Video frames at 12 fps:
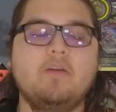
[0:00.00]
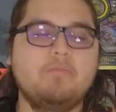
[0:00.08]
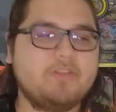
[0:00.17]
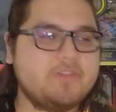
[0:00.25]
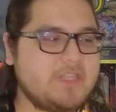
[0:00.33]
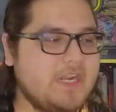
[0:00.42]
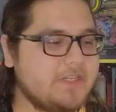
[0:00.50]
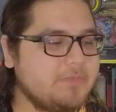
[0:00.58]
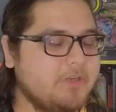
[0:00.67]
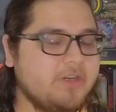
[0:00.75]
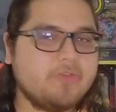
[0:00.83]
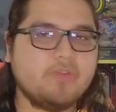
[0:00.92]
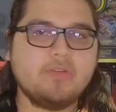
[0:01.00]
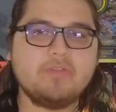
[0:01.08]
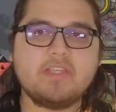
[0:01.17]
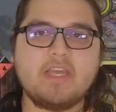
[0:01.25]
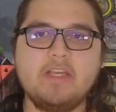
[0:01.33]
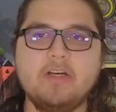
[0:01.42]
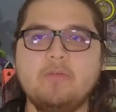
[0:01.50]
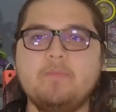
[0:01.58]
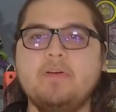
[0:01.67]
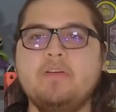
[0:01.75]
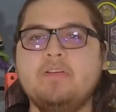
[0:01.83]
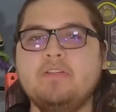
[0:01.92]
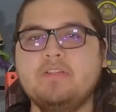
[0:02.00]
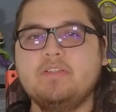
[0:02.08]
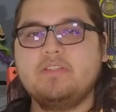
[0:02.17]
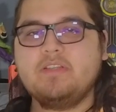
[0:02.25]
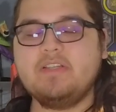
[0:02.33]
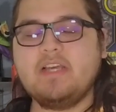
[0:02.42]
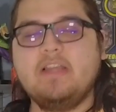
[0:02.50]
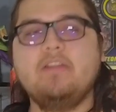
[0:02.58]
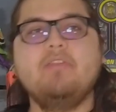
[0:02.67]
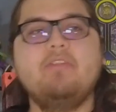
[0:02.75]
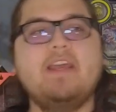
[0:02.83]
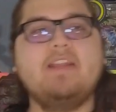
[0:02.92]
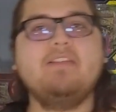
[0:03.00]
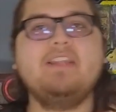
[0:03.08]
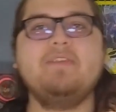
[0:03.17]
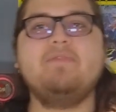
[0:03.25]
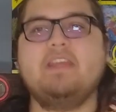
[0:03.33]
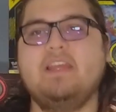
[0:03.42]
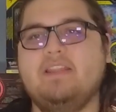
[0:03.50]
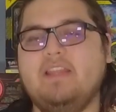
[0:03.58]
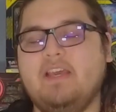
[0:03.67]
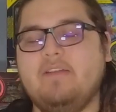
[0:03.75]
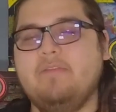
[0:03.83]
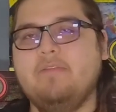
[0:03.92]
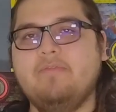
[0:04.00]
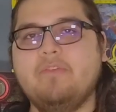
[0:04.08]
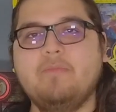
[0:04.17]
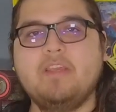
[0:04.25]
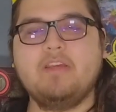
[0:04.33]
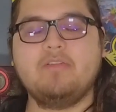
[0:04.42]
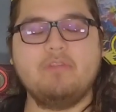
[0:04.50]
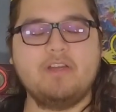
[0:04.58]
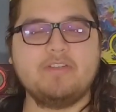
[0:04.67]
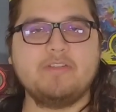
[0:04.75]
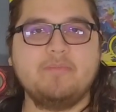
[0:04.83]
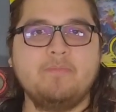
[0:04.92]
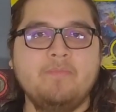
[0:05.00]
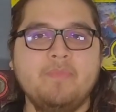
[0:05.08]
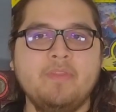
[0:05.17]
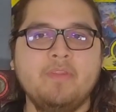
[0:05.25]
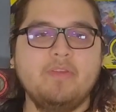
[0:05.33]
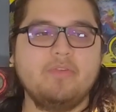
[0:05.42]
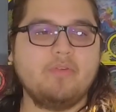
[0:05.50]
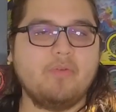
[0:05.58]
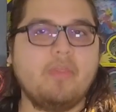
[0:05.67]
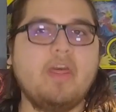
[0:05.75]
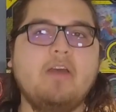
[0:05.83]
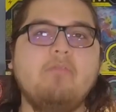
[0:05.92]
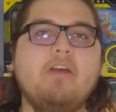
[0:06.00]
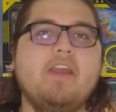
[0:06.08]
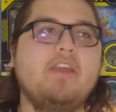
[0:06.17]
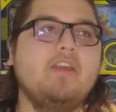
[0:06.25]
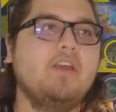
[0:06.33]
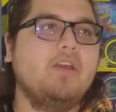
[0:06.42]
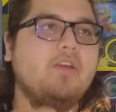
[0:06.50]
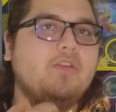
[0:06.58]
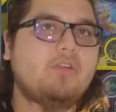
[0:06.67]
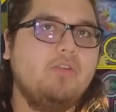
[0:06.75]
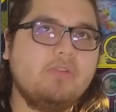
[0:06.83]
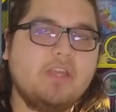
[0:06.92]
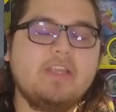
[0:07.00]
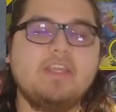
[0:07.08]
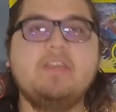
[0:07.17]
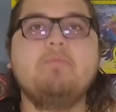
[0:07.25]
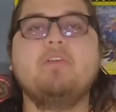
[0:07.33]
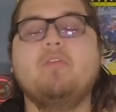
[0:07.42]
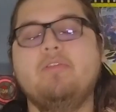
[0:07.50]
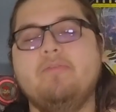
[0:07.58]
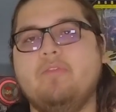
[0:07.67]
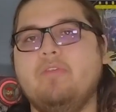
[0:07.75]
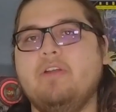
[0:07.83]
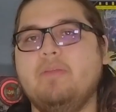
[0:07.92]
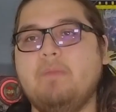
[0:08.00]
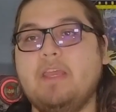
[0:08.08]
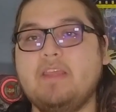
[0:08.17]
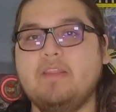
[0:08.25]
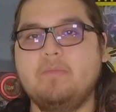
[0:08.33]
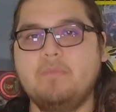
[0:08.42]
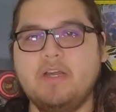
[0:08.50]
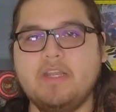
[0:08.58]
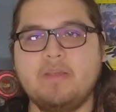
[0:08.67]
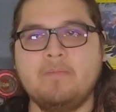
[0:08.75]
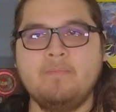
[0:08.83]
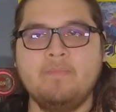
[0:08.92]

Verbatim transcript: Percentage milestones help to dilute and alleviate that from the equation. So that way, you can keep going forward and making the money.